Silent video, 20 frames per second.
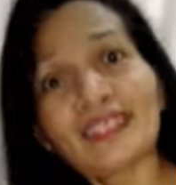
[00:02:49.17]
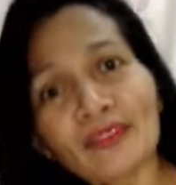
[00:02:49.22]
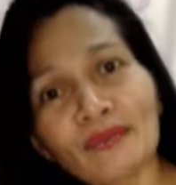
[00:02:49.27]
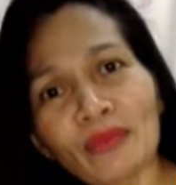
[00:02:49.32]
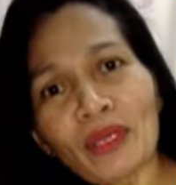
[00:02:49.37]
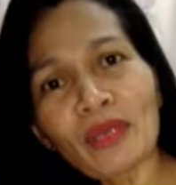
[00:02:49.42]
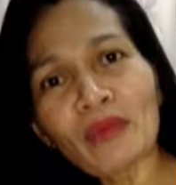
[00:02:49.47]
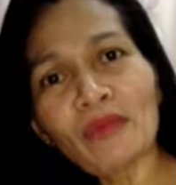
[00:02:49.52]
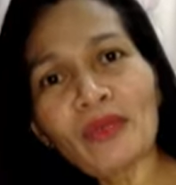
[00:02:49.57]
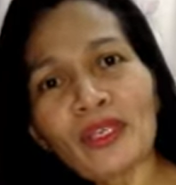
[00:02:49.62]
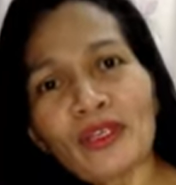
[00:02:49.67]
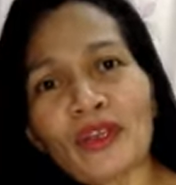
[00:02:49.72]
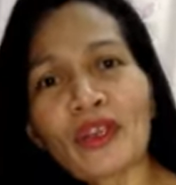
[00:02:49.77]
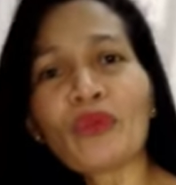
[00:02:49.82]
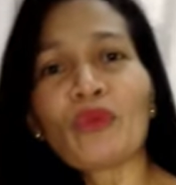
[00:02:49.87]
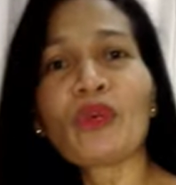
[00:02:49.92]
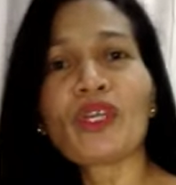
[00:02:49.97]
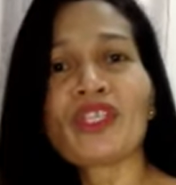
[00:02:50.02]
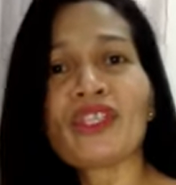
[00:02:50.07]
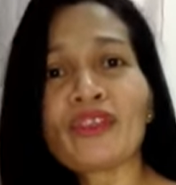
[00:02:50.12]
maybe you are
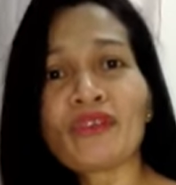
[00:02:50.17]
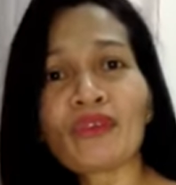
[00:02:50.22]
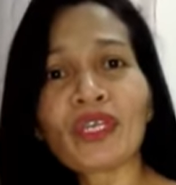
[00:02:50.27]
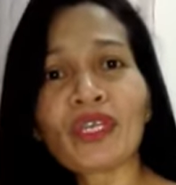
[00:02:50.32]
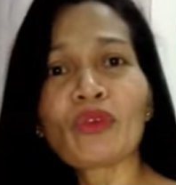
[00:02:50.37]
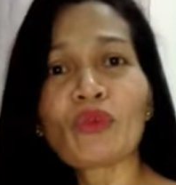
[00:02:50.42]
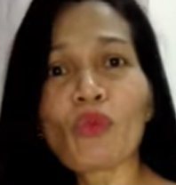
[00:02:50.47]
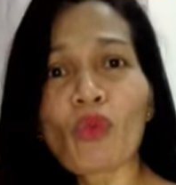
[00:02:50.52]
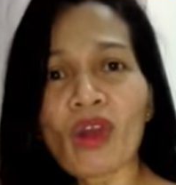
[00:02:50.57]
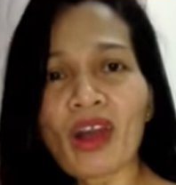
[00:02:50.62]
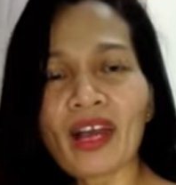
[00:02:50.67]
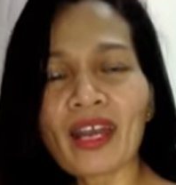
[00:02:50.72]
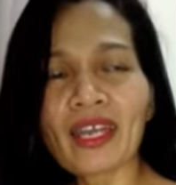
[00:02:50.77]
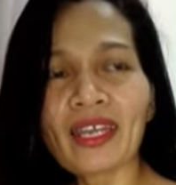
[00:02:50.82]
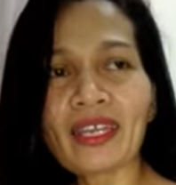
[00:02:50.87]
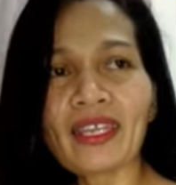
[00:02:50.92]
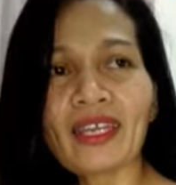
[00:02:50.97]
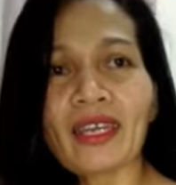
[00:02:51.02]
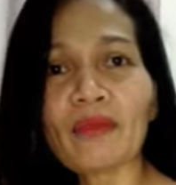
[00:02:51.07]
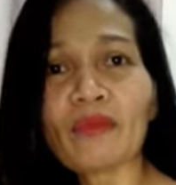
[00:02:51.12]
wondering
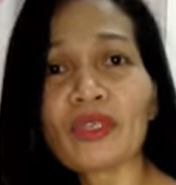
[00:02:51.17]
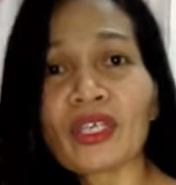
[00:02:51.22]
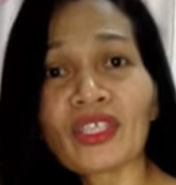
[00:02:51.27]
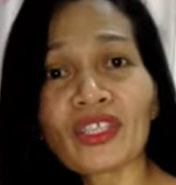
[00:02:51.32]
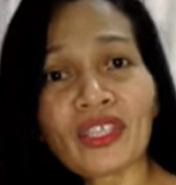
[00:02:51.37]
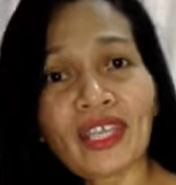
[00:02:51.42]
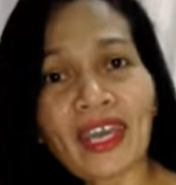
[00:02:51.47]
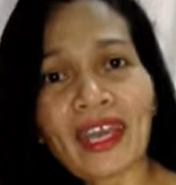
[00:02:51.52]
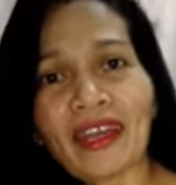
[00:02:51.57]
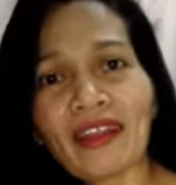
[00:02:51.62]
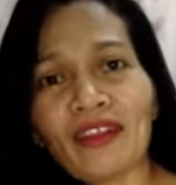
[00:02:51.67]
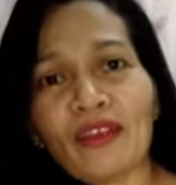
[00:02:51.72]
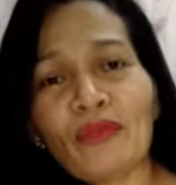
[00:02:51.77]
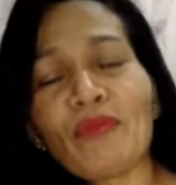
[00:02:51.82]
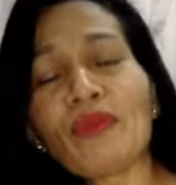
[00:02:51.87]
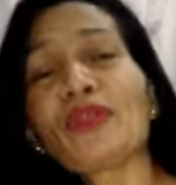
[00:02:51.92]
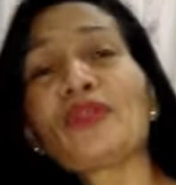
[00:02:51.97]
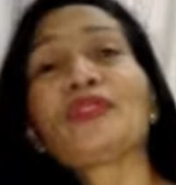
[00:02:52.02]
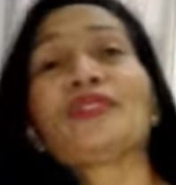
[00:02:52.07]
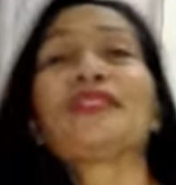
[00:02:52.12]
why I'm not there,
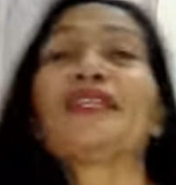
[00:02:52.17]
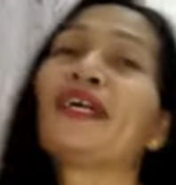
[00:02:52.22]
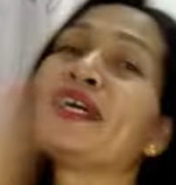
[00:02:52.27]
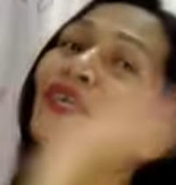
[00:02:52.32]
because